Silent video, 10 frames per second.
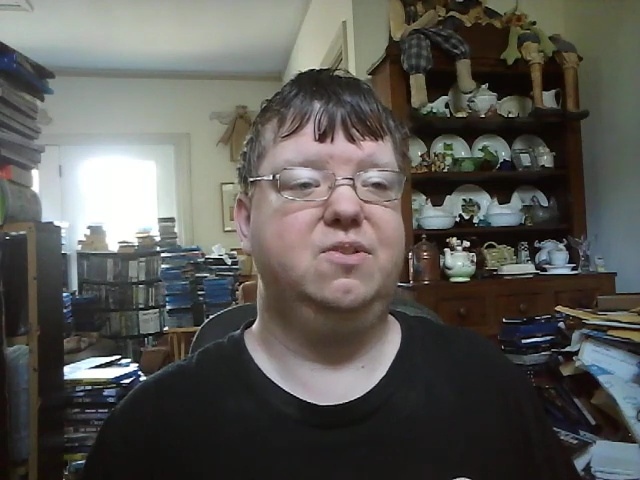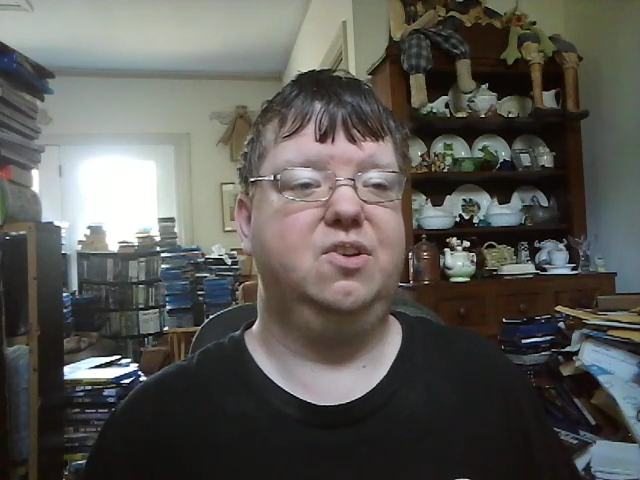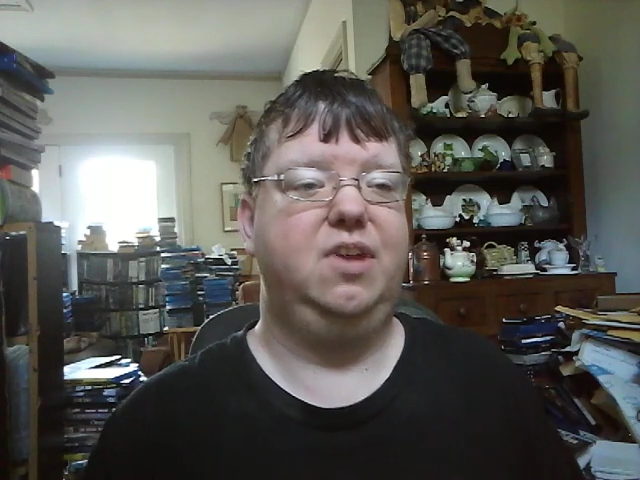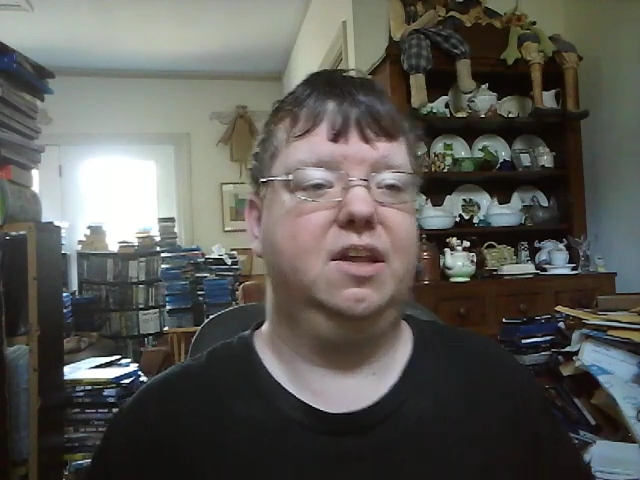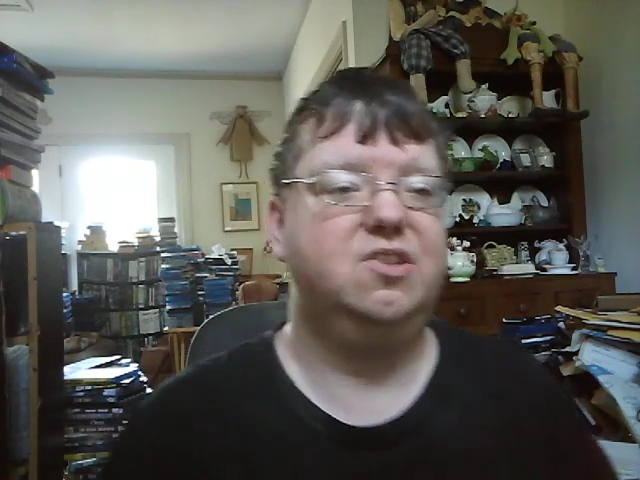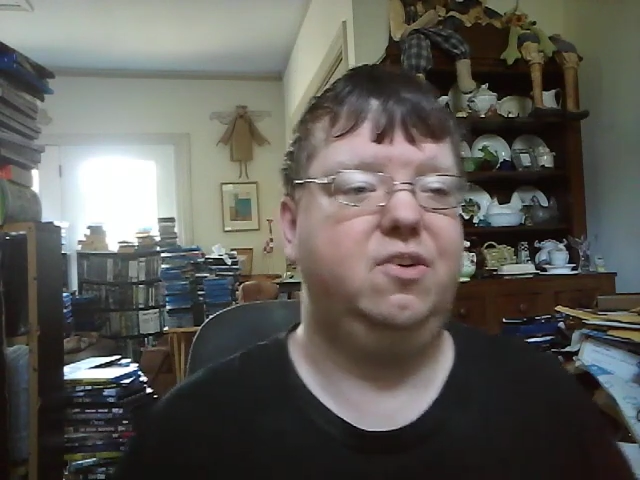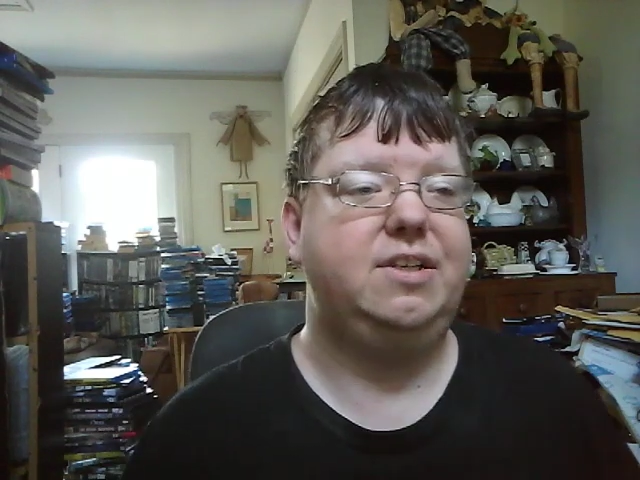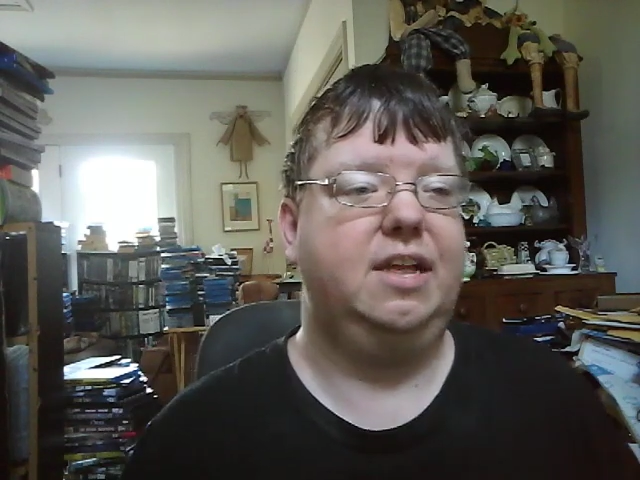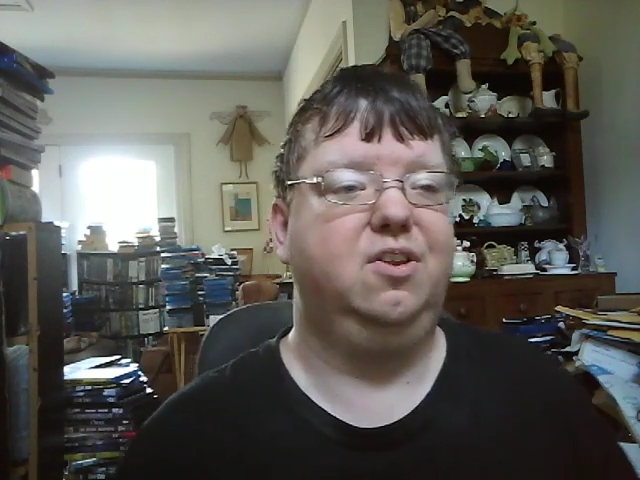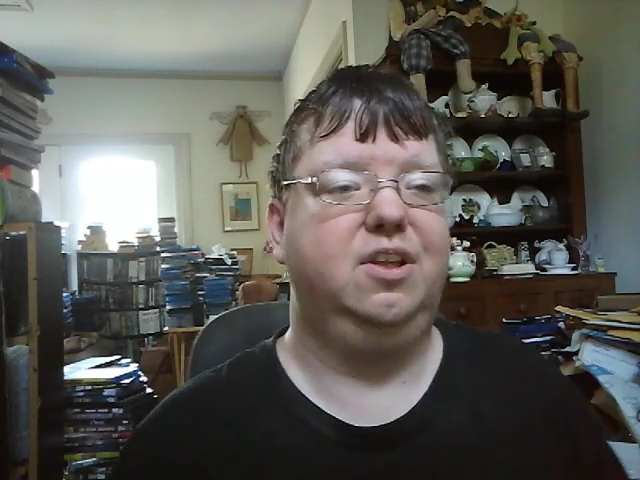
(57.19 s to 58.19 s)
So yeah, let's go
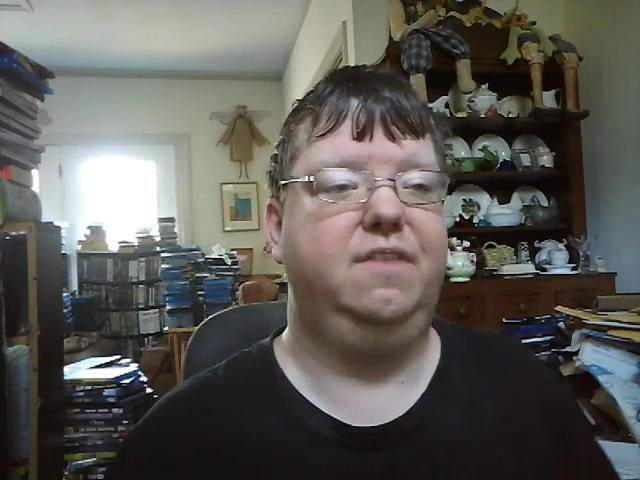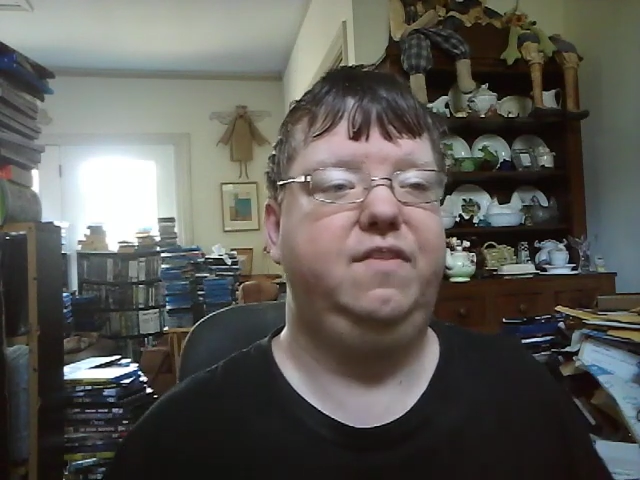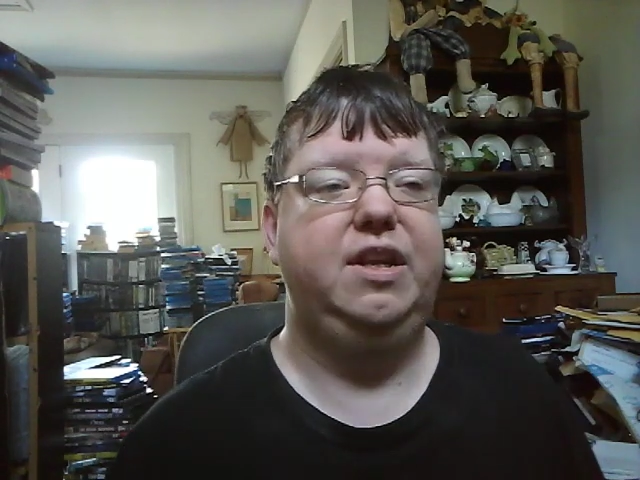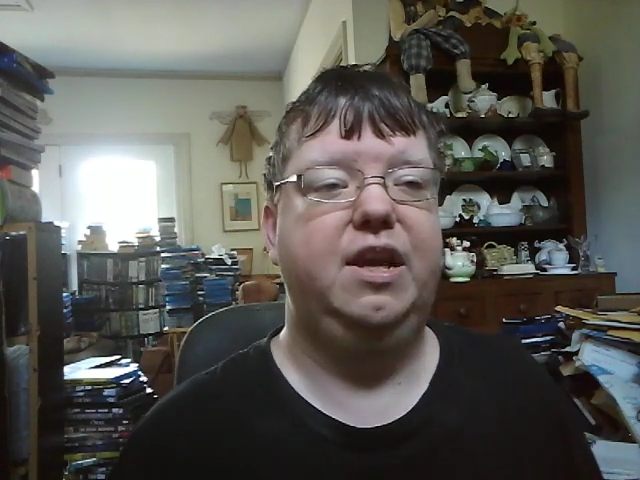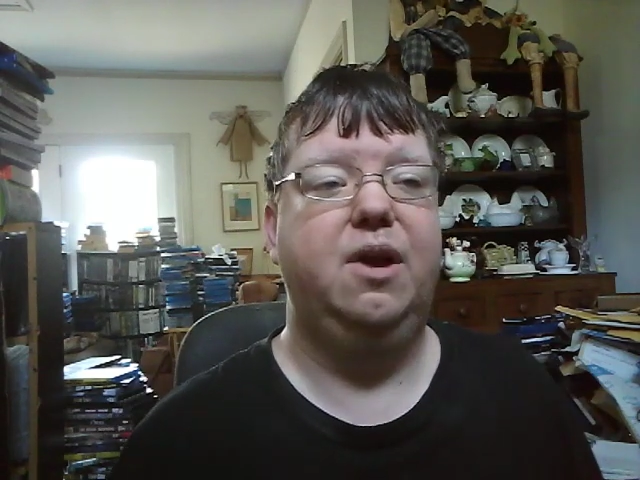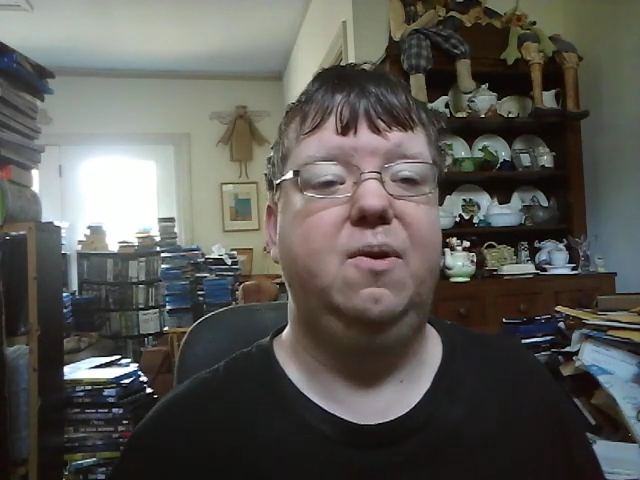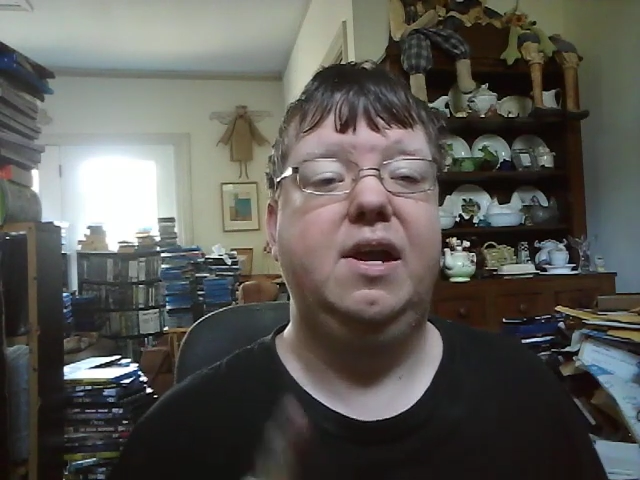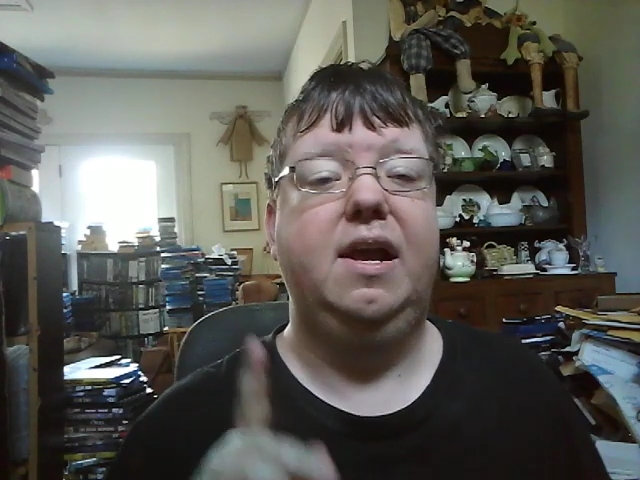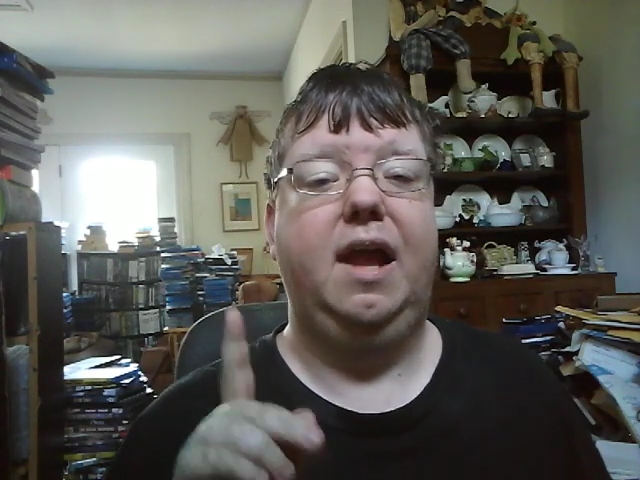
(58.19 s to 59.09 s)
ahead and take a look at the video.